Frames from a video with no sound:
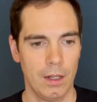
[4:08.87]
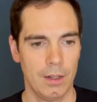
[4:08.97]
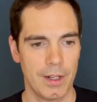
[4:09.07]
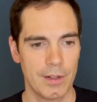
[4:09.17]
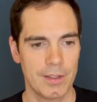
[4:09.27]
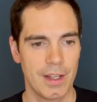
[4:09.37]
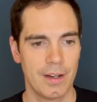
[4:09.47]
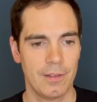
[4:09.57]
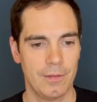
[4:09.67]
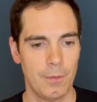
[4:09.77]
There's
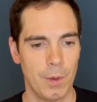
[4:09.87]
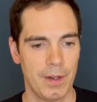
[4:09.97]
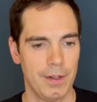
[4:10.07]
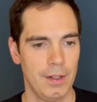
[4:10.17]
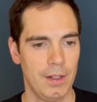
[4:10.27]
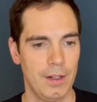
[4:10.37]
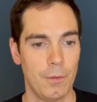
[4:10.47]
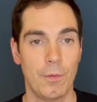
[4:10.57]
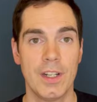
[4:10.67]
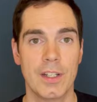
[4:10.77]
another one,
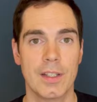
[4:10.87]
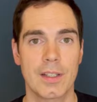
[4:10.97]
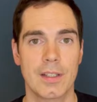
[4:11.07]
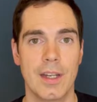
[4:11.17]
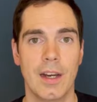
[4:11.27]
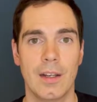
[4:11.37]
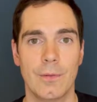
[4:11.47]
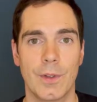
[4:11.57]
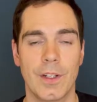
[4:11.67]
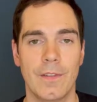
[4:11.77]
widgets. Yeah,
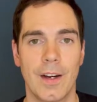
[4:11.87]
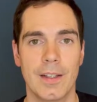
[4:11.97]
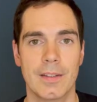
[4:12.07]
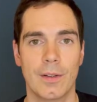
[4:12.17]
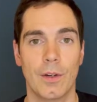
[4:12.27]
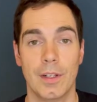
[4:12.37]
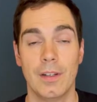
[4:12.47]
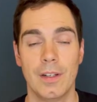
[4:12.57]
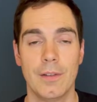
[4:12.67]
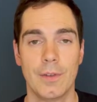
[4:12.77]
if your device or
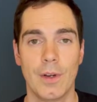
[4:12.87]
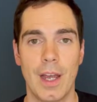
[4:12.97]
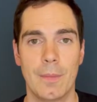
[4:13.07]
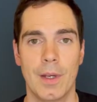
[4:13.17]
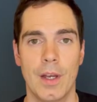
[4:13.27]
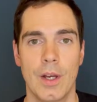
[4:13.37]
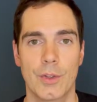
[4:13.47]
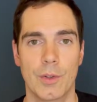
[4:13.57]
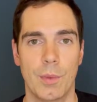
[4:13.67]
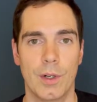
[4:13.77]
if your app
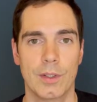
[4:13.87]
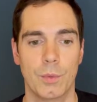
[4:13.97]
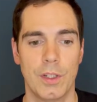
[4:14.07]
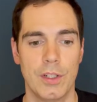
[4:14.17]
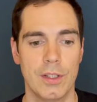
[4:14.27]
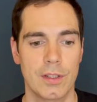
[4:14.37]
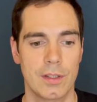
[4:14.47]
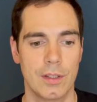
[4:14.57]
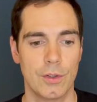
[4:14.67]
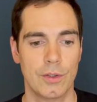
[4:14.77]
supports widgets,
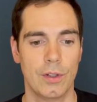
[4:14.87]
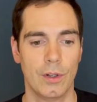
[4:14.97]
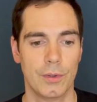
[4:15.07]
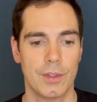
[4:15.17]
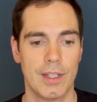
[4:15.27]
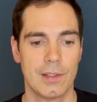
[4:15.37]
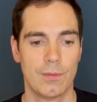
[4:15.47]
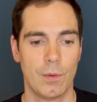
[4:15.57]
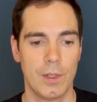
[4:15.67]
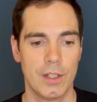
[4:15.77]
you should also test
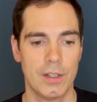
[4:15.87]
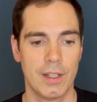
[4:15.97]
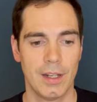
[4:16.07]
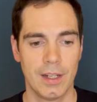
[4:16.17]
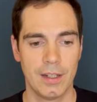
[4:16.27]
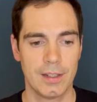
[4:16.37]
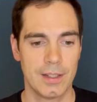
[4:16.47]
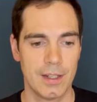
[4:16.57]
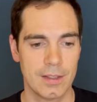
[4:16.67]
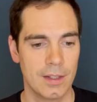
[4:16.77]
for widgets. And here it
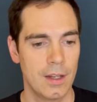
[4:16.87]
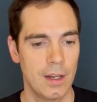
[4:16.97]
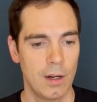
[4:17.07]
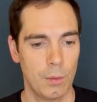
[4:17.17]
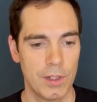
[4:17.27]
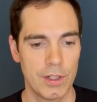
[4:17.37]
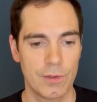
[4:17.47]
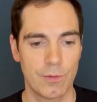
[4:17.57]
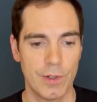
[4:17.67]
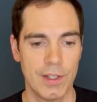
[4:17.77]
says widgets
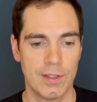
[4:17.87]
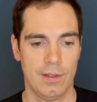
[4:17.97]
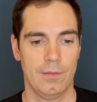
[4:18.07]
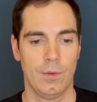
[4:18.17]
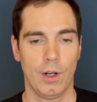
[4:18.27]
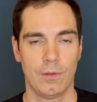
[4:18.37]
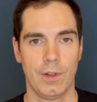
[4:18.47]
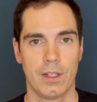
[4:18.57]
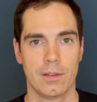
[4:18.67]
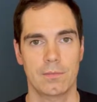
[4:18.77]
freeze
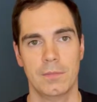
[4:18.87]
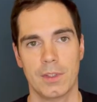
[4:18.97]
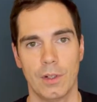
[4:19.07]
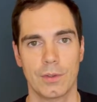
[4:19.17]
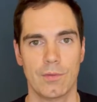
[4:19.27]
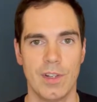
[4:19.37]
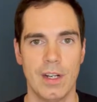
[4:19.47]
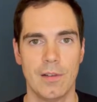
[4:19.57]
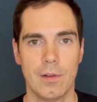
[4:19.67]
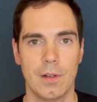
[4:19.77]
hotfix. It's also
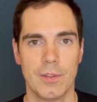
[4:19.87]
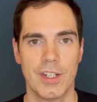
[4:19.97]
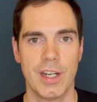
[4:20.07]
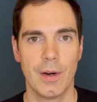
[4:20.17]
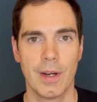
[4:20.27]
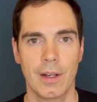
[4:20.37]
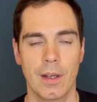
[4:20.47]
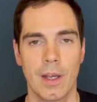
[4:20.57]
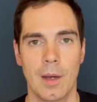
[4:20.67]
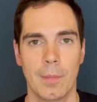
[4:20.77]
really generic,
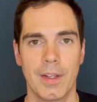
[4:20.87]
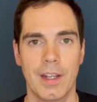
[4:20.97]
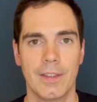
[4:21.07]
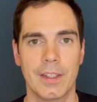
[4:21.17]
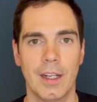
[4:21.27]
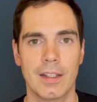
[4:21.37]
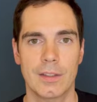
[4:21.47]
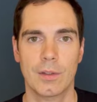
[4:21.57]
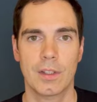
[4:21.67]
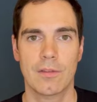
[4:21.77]
but nevertheless
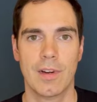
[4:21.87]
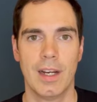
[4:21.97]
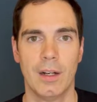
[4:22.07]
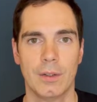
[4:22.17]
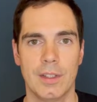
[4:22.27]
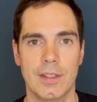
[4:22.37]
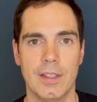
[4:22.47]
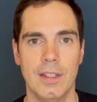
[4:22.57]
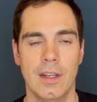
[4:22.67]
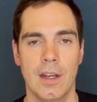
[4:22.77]
you can try out and
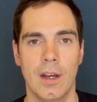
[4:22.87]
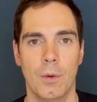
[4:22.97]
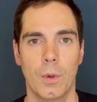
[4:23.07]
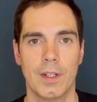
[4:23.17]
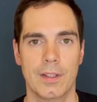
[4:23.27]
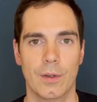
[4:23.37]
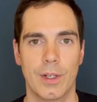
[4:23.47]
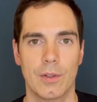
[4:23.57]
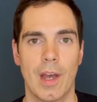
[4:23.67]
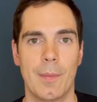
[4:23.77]
see what's
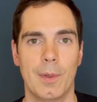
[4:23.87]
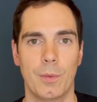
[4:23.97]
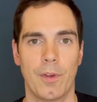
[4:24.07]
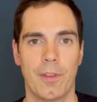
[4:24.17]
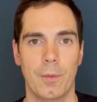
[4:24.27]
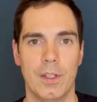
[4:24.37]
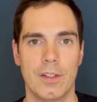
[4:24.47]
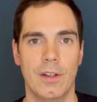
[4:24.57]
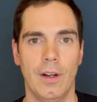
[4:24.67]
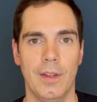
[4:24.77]
going to happen with the
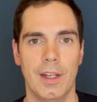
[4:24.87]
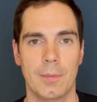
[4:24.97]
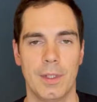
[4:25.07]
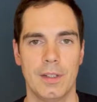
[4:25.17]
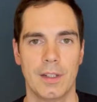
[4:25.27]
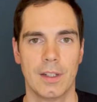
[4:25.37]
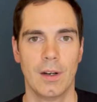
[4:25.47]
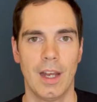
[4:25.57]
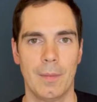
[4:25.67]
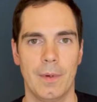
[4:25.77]
widget on that particular
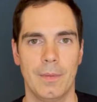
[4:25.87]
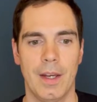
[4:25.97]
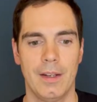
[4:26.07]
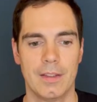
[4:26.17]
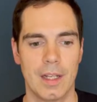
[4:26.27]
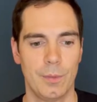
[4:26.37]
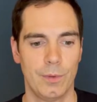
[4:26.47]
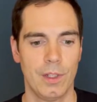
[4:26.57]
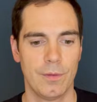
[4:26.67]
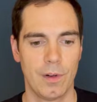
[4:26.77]
app, and it's
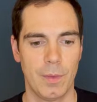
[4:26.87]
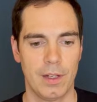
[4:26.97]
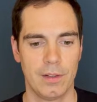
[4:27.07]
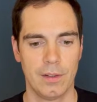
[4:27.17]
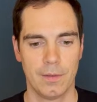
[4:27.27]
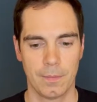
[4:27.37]
helpful information.